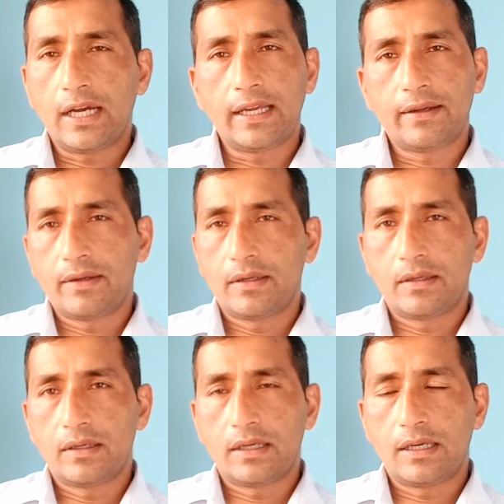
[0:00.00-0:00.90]

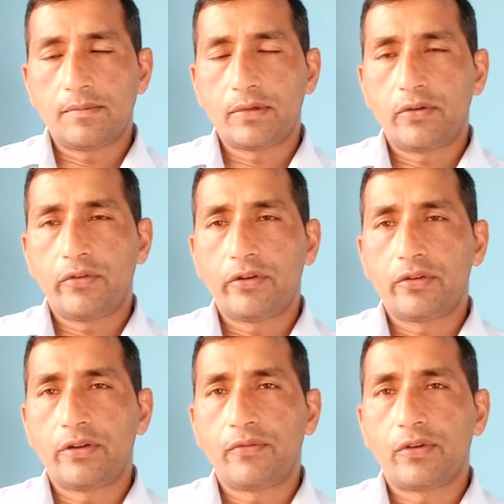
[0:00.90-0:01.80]
I'm going
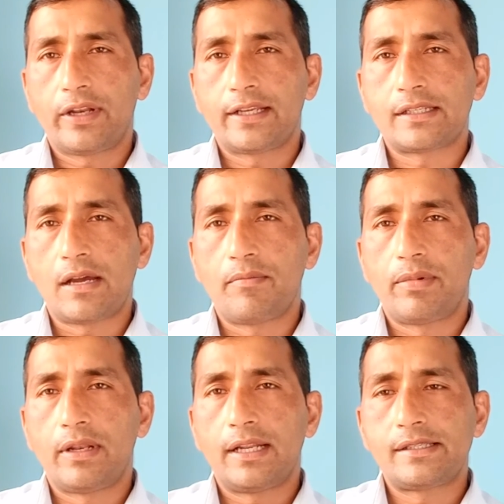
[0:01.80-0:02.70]
to give you an
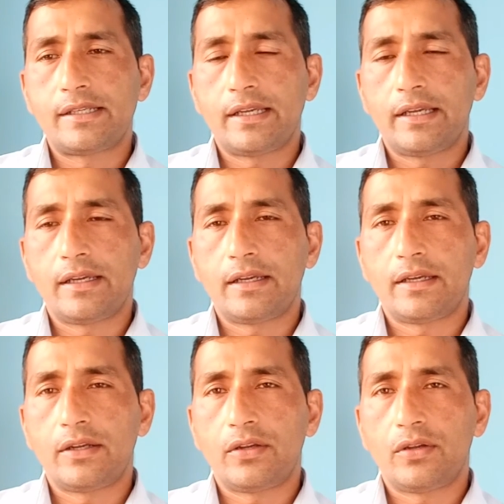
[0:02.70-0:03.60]
example. Let's say
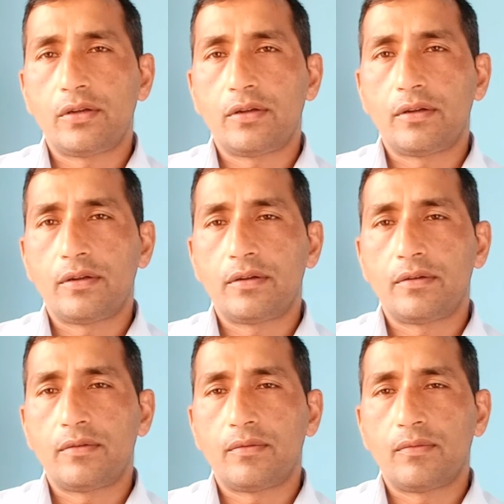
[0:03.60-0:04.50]

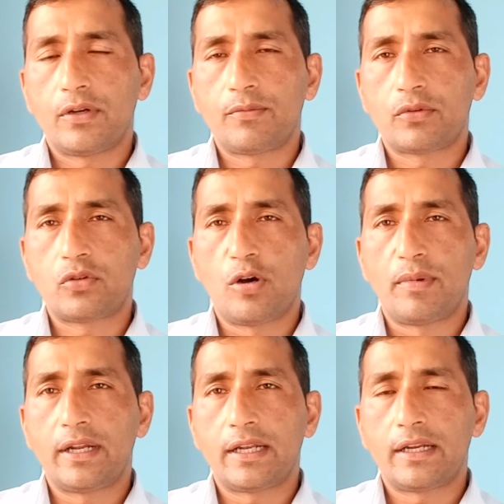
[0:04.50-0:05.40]
one of the
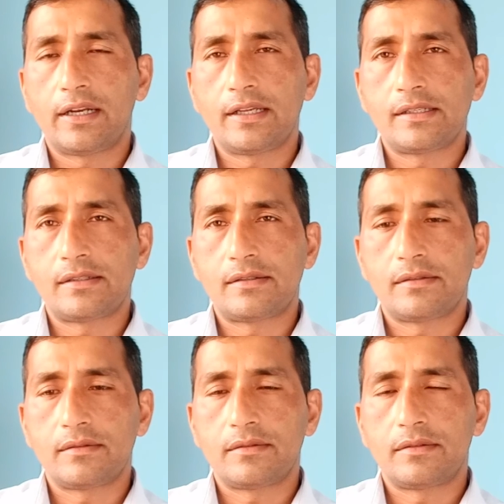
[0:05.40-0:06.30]
common error
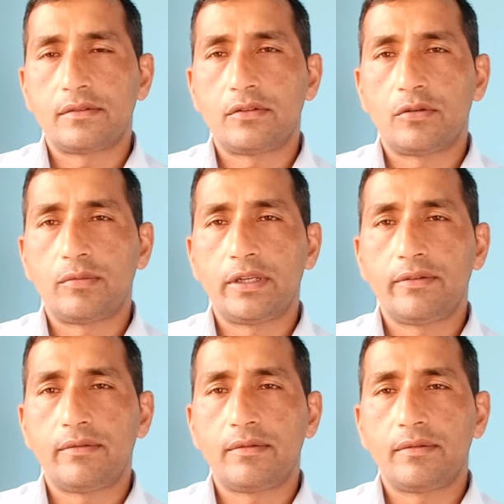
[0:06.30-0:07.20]
is,
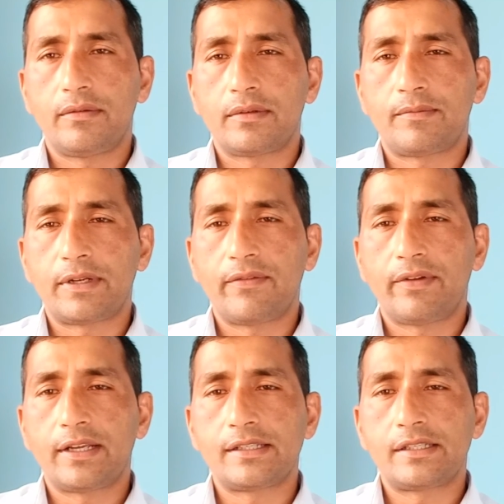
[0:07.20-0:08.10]
normally sometimes
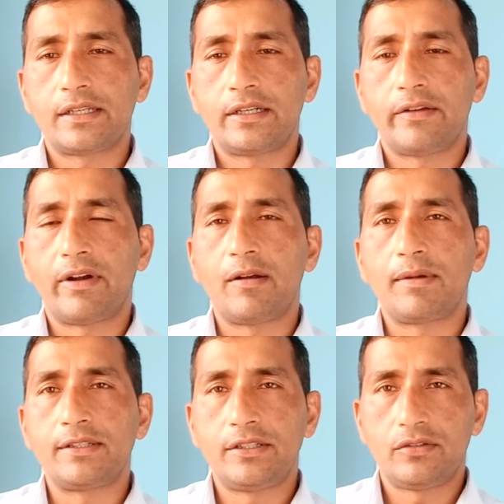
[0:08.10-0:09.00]
we can say divide
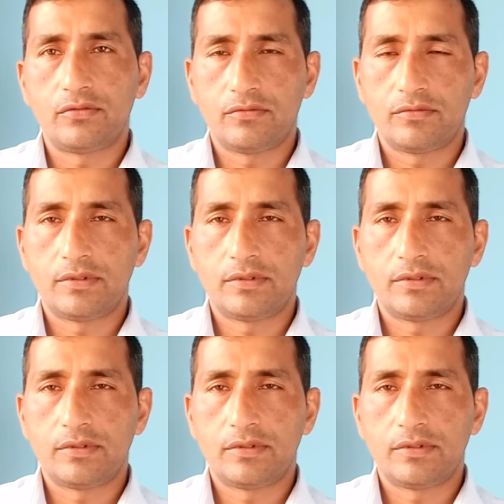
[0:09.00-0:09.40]
by 0.